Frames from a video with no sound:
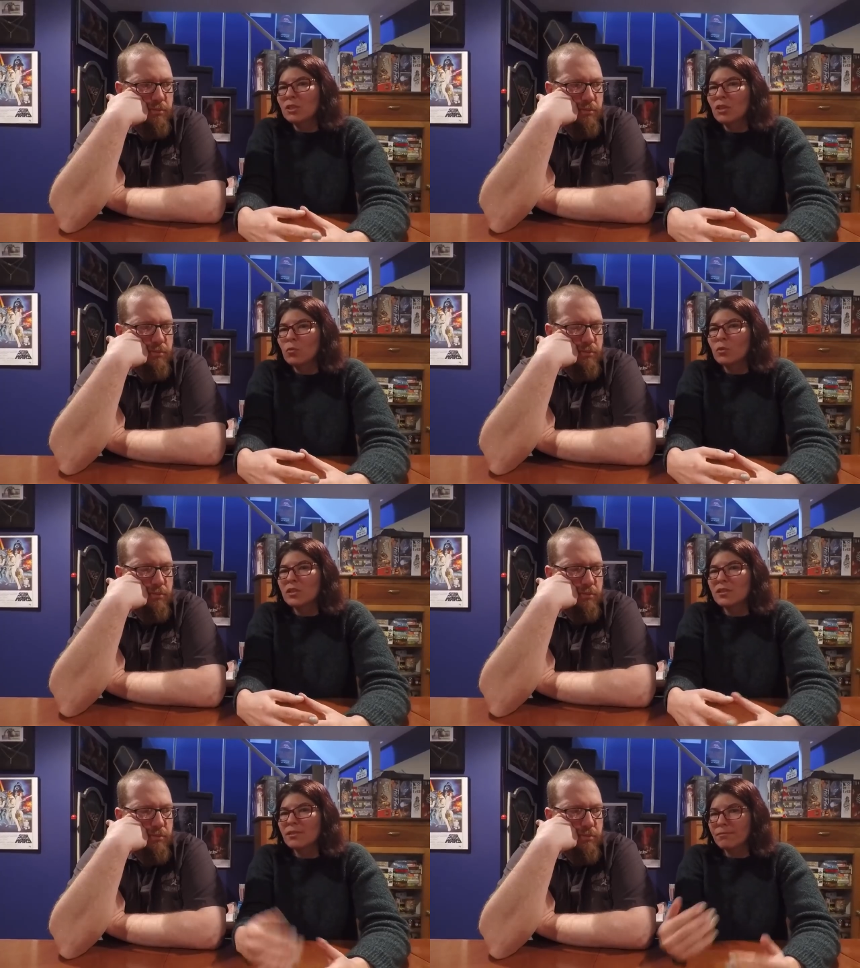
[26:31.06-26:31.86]
Speaker 1: it
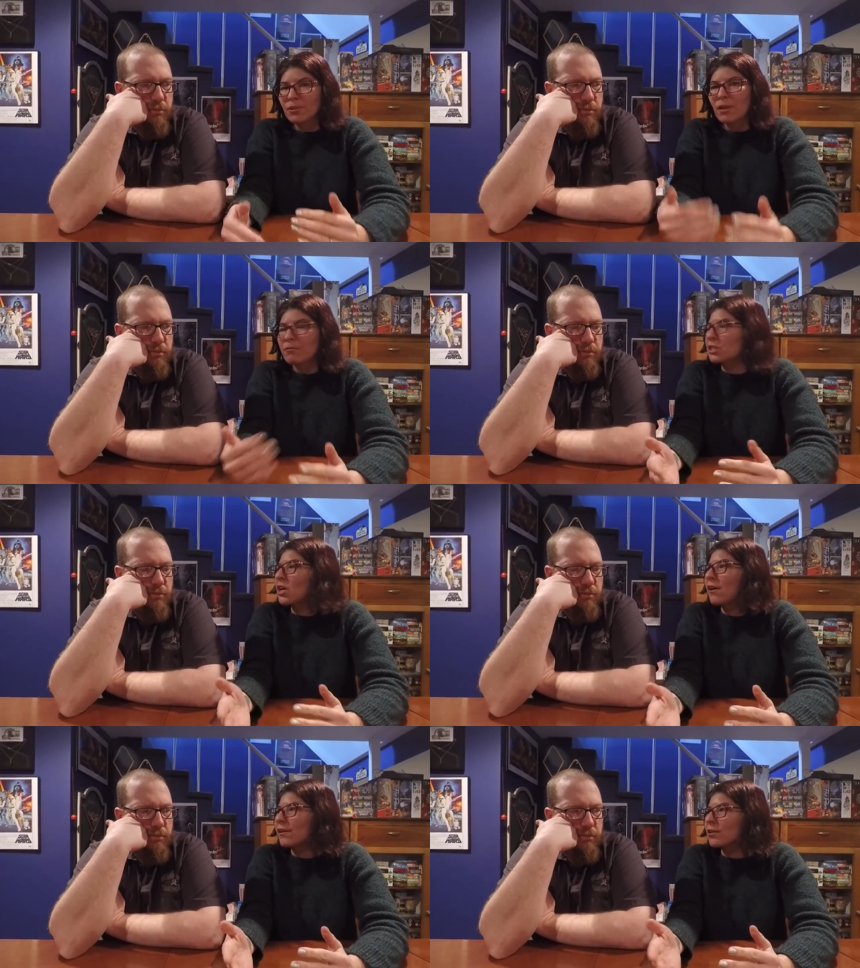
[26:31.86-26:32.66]
was different every
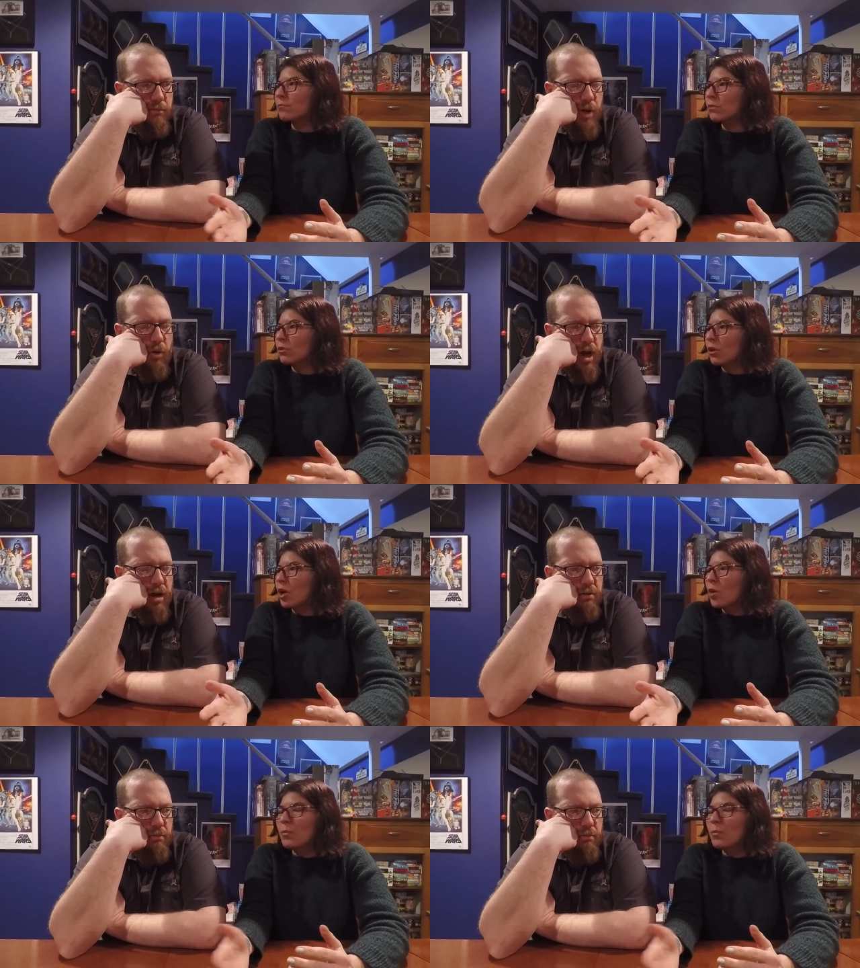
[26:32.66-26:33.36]
time. Okay.